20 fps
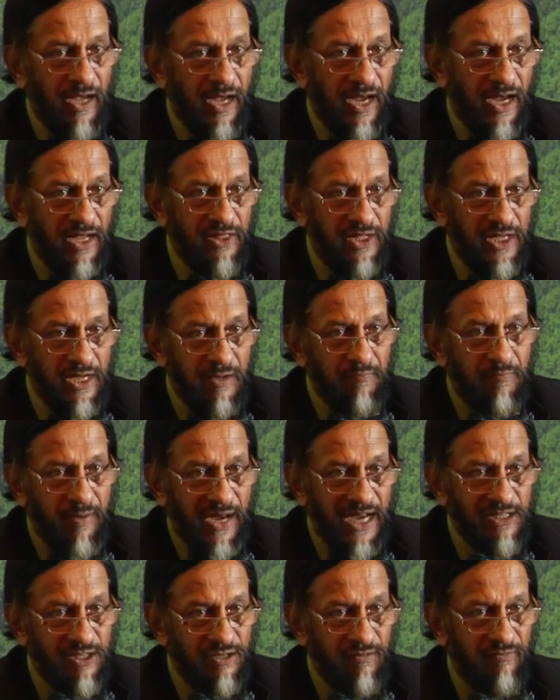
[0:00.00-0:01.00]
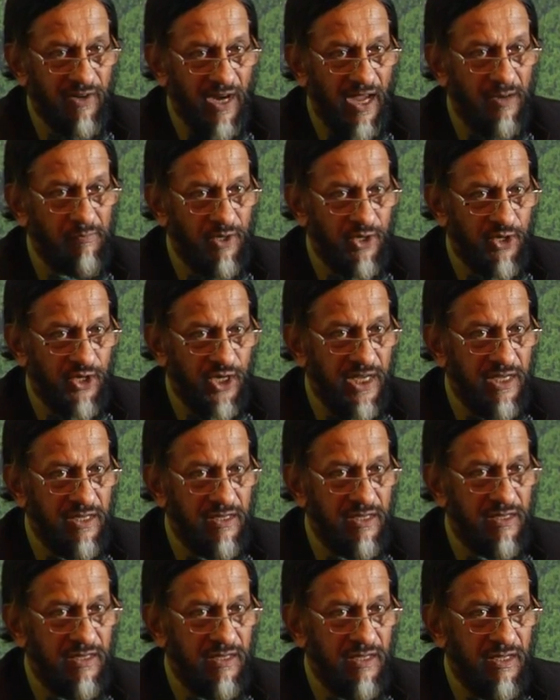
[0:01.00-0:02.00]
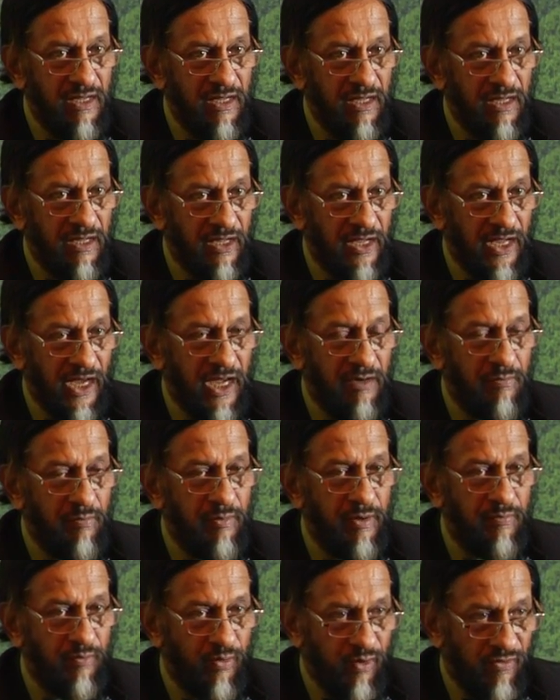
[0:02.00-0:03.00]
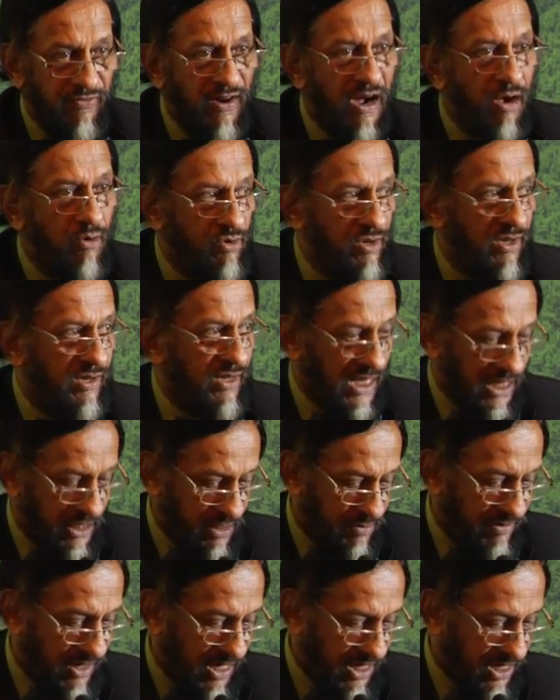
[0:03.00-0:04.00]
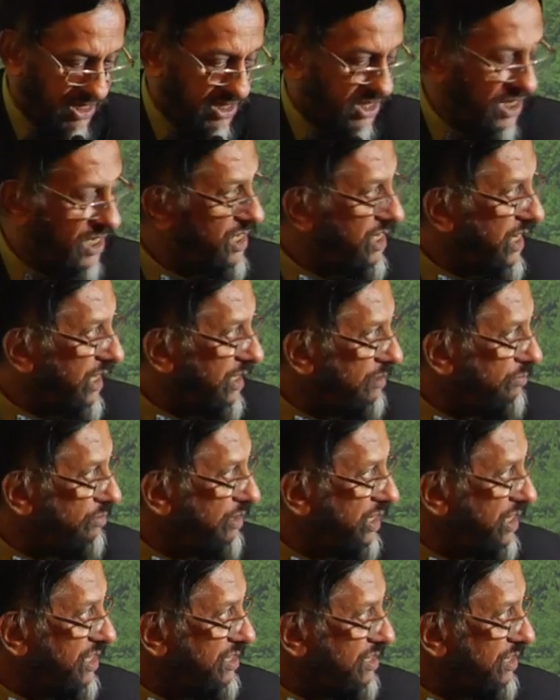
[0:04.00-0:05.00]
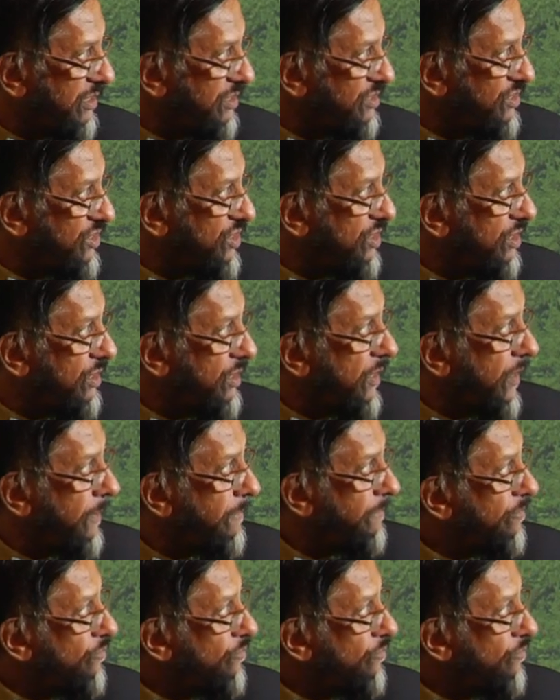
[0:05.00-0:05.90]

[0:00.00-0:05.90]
and the impacts of climate change can be profound as far as these activities are concerned.